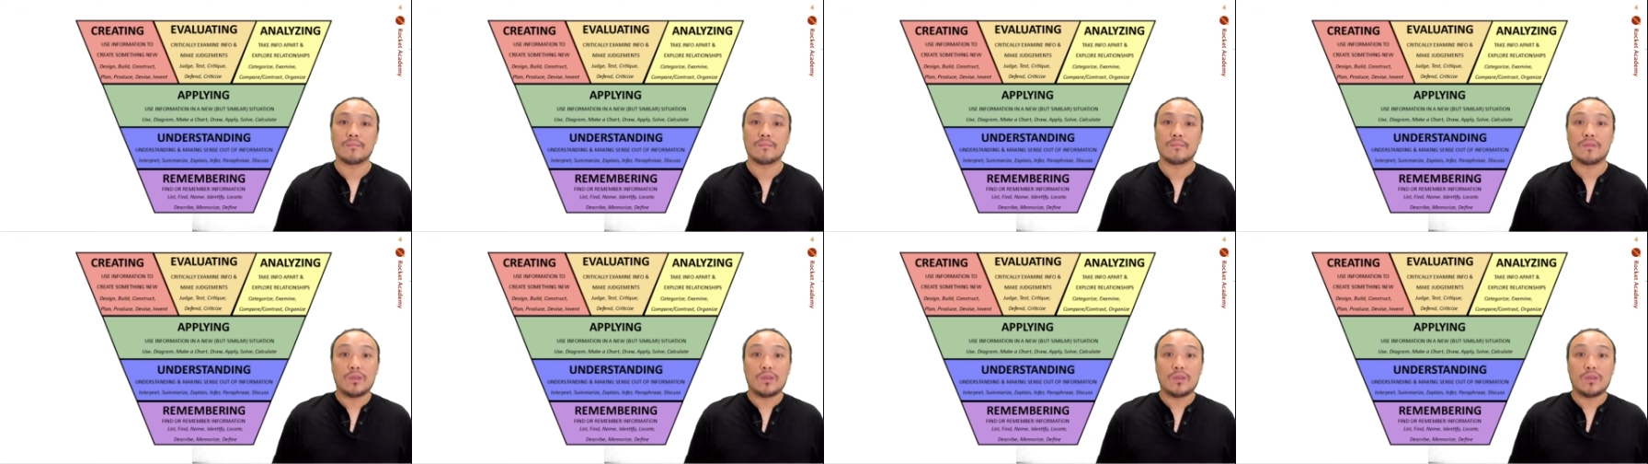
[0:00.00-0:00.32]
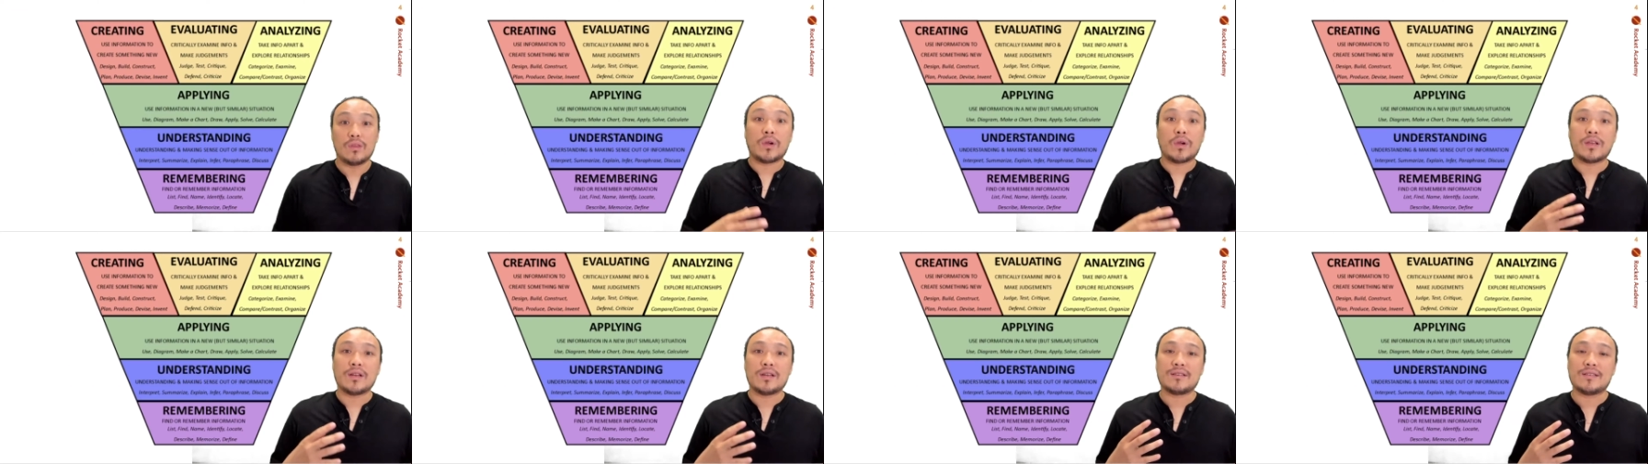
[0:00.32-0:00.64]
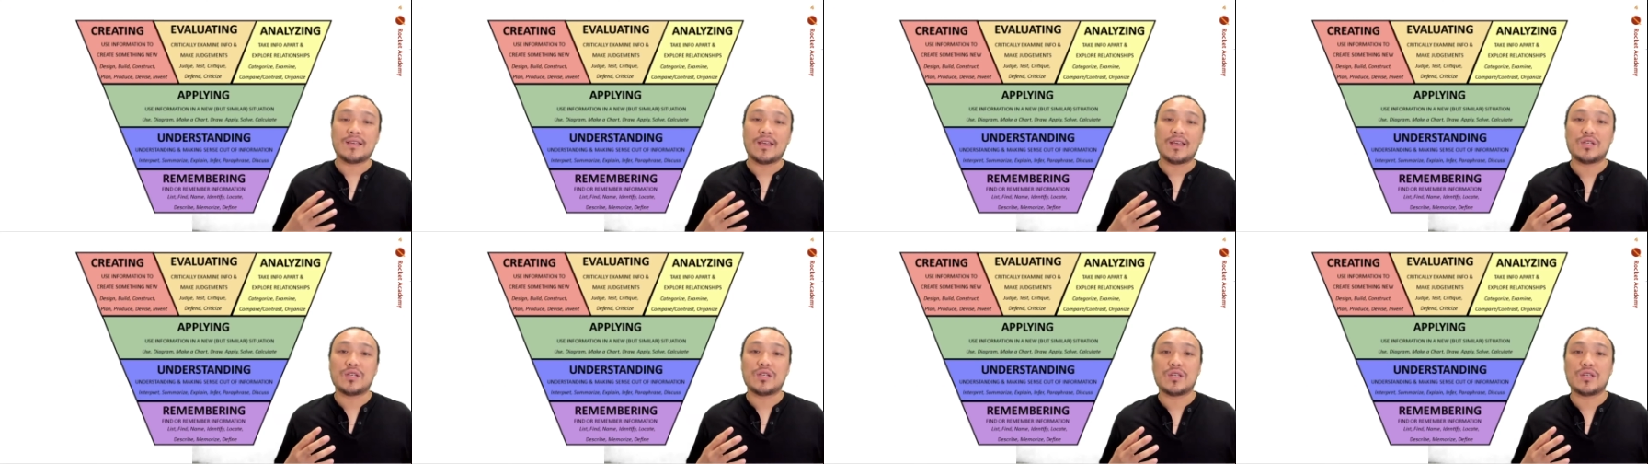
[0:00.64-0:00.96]
The
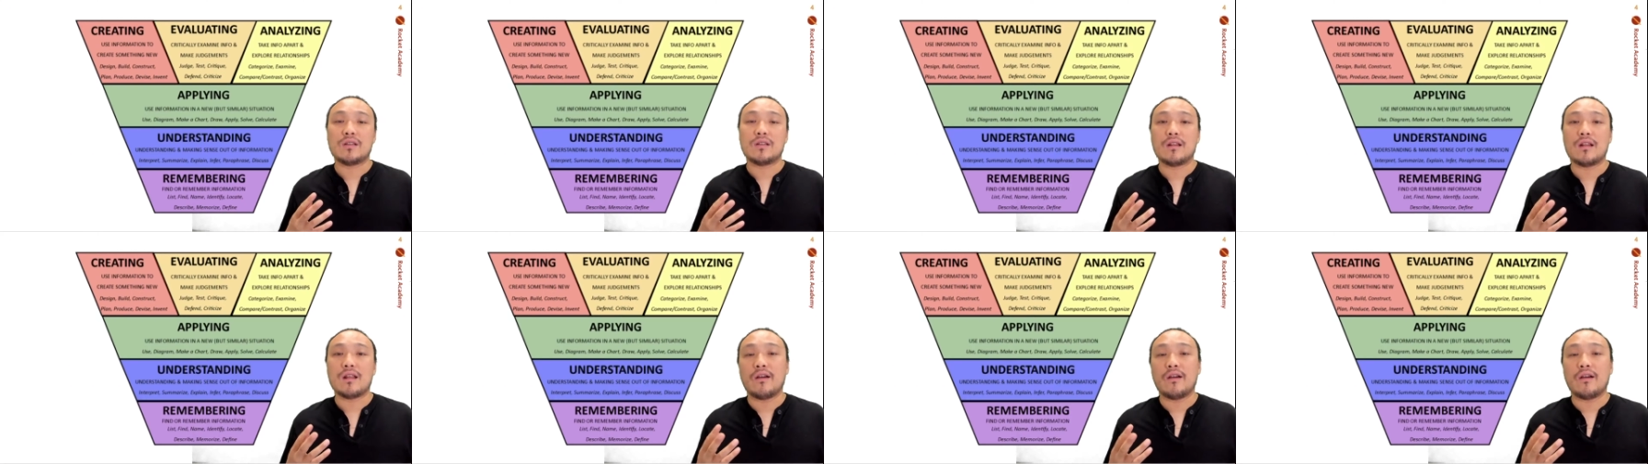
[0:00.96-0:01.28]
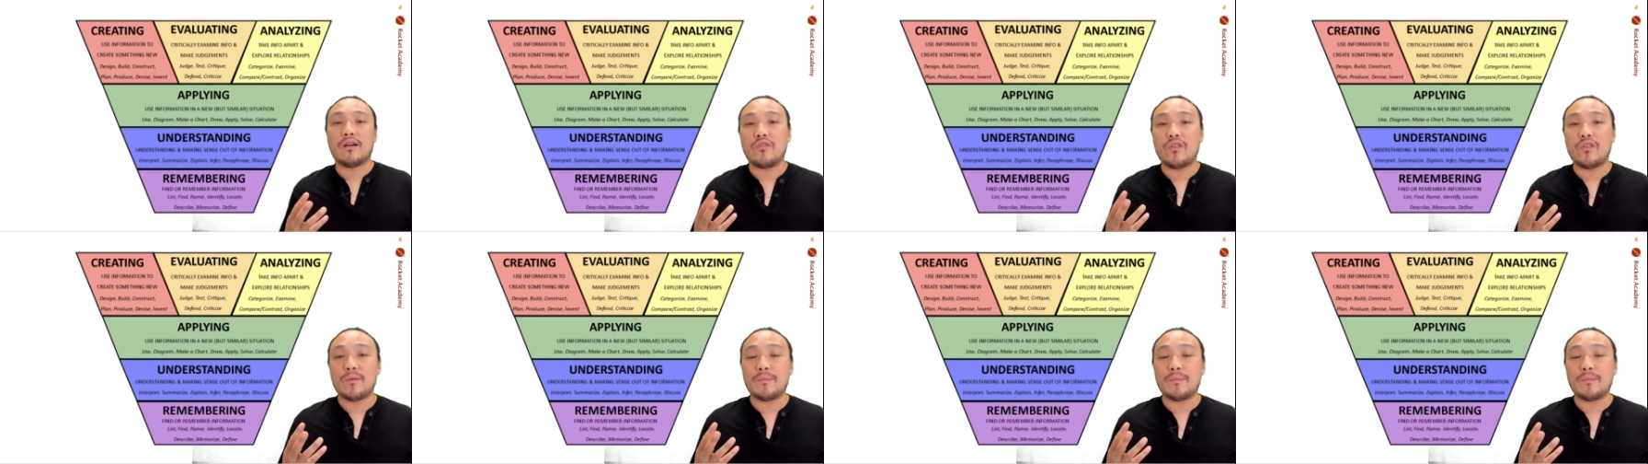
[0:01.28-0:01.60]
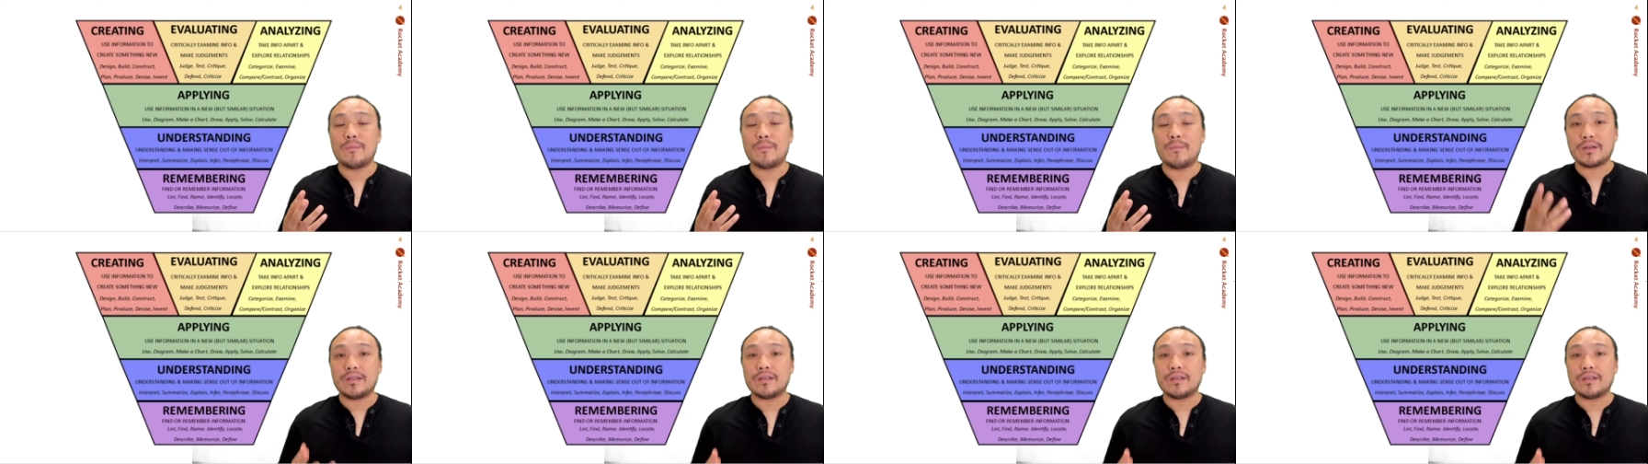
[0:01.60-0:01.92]
organization of the
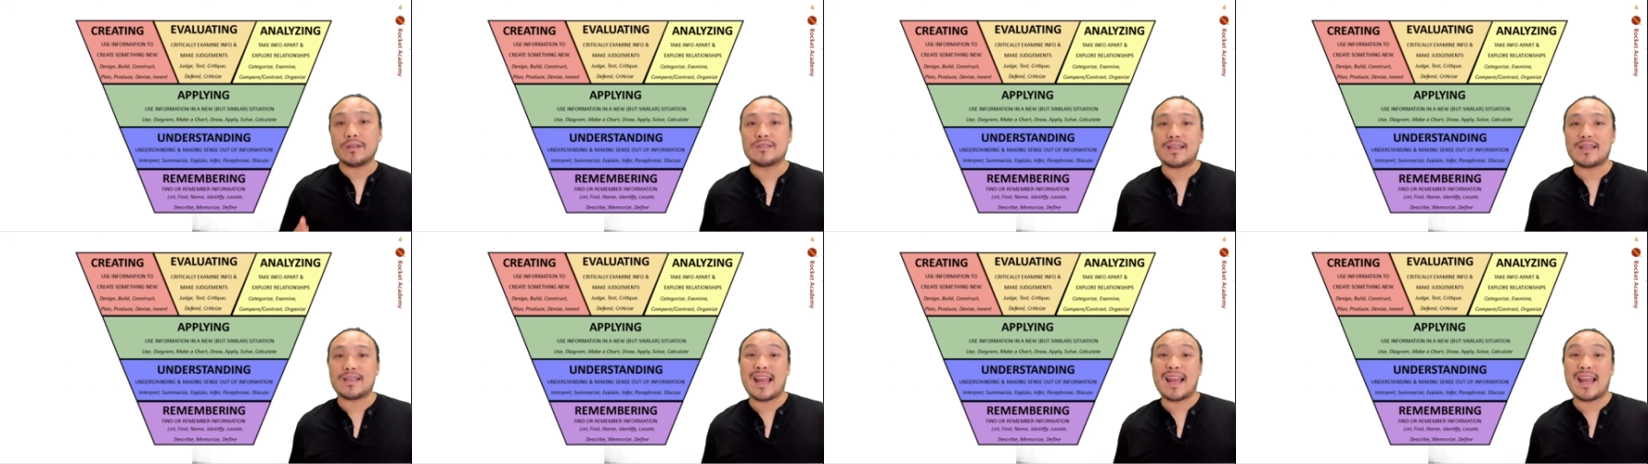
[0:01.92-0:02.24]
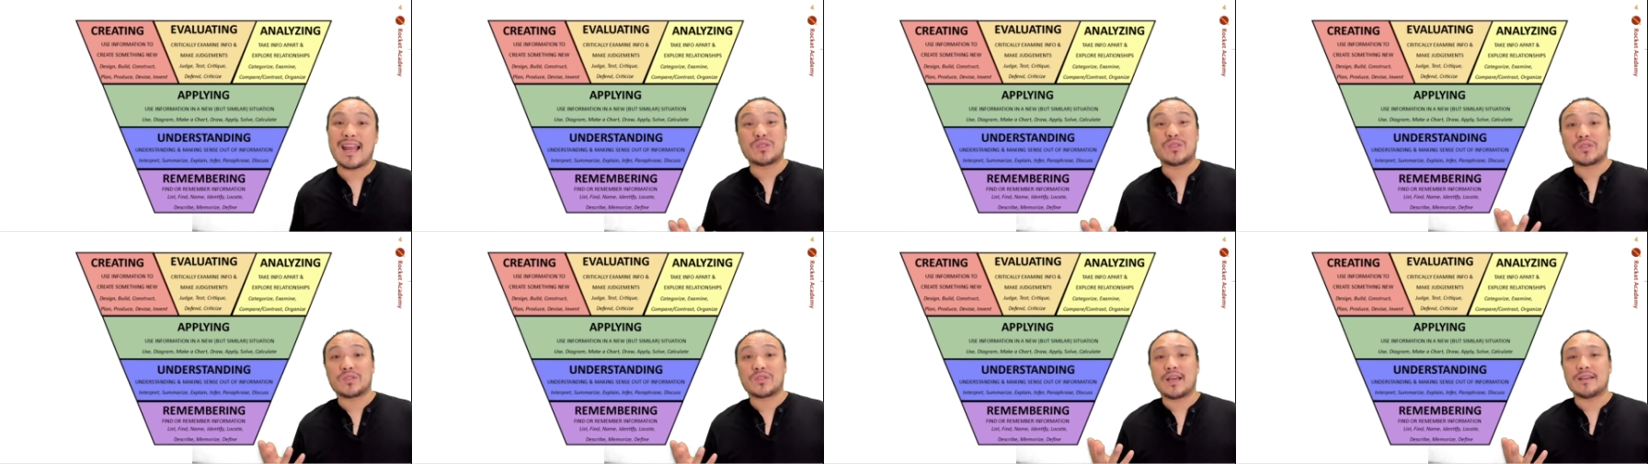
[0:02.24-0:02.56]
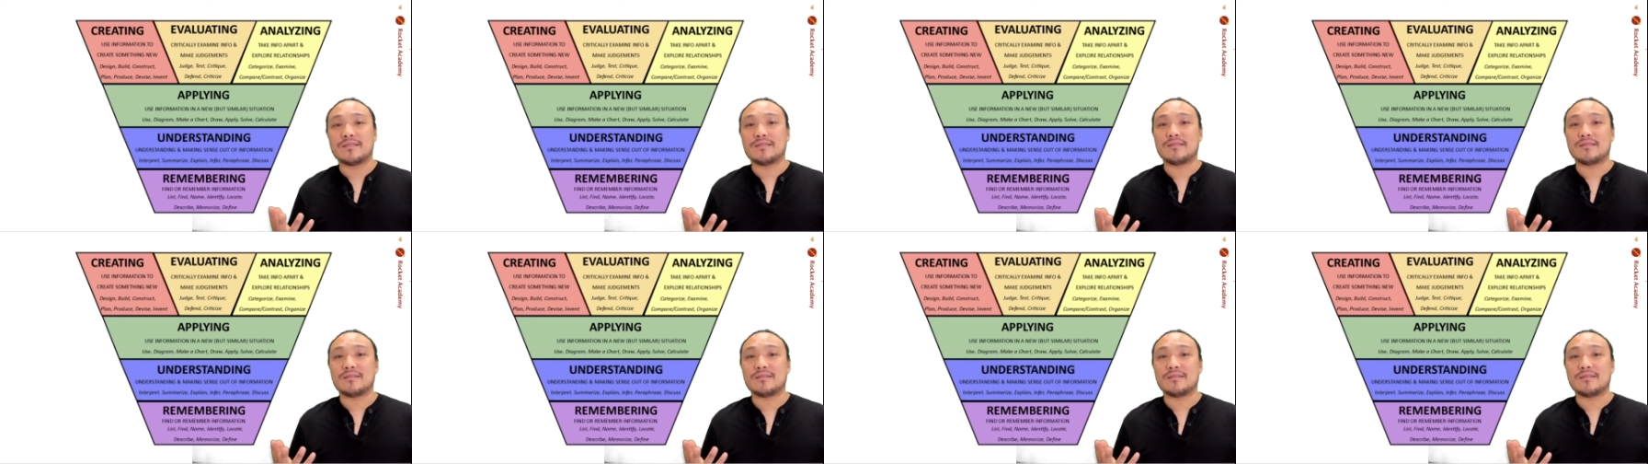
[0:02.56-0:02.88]
materials and
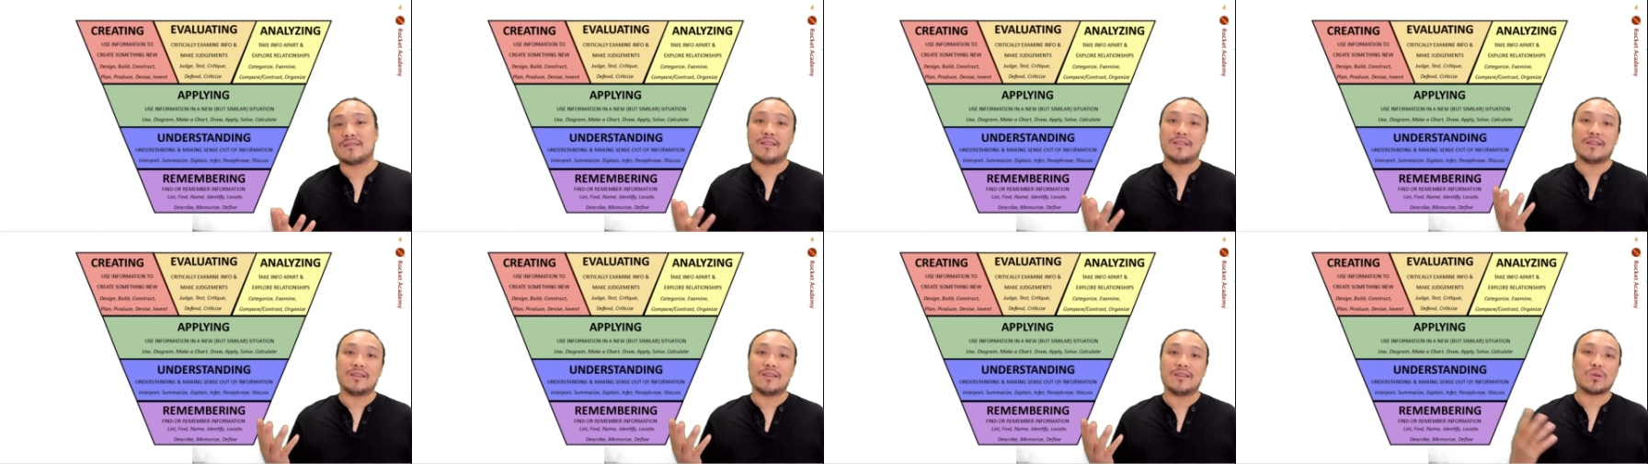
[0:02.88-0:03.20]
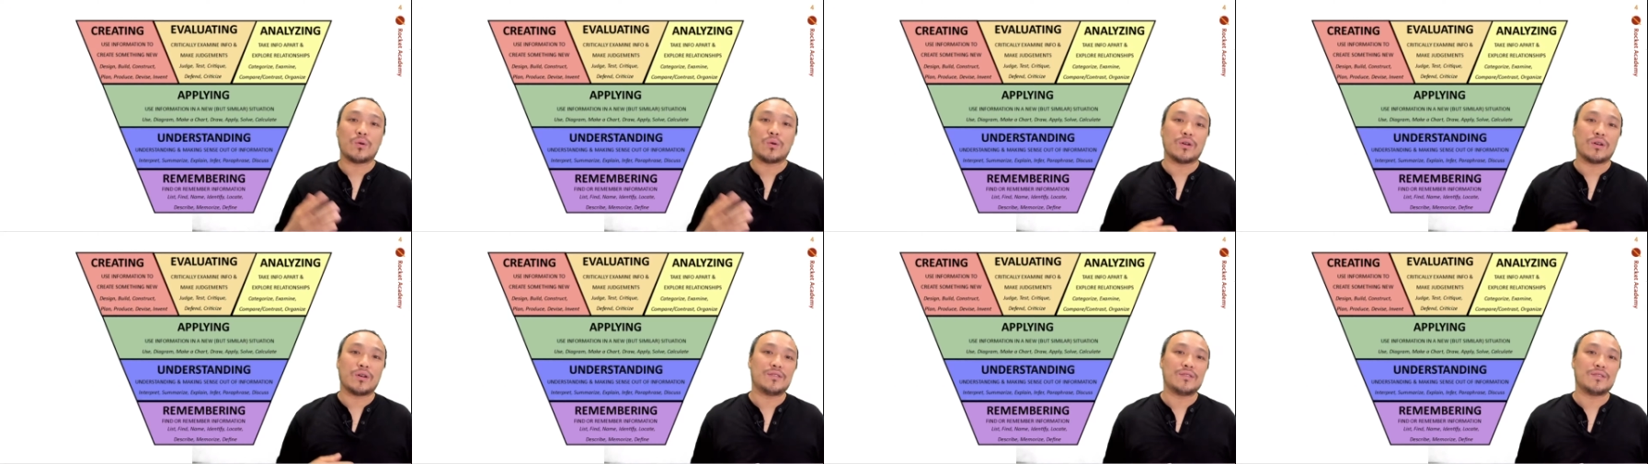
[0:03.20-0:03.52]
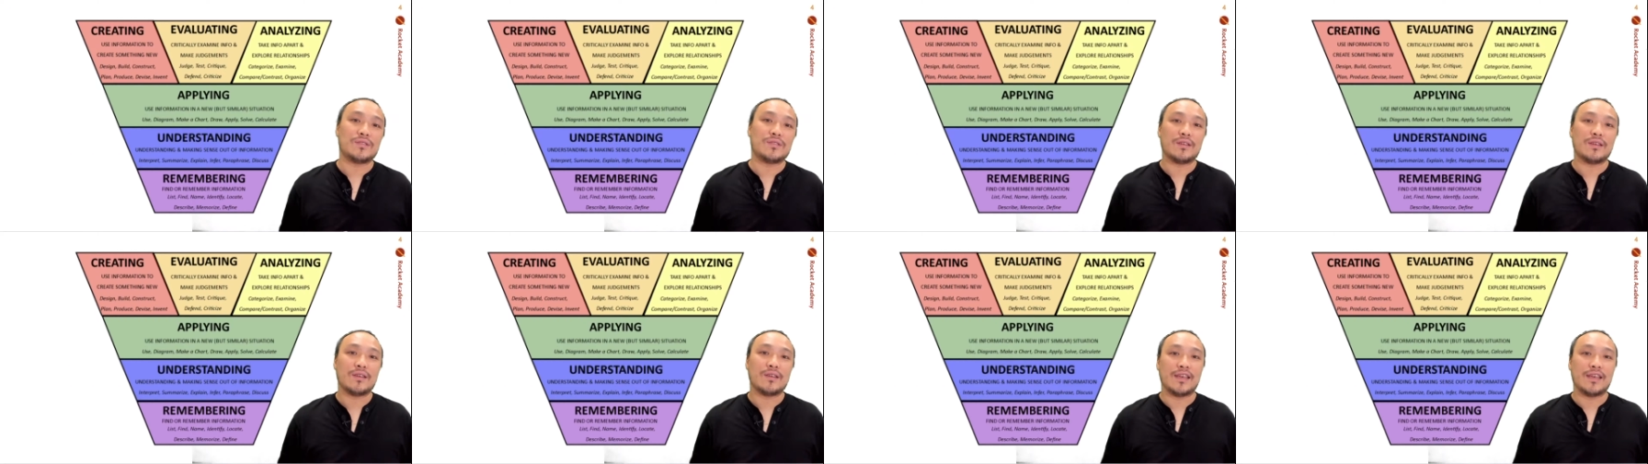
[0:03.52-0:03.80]
exercises in this course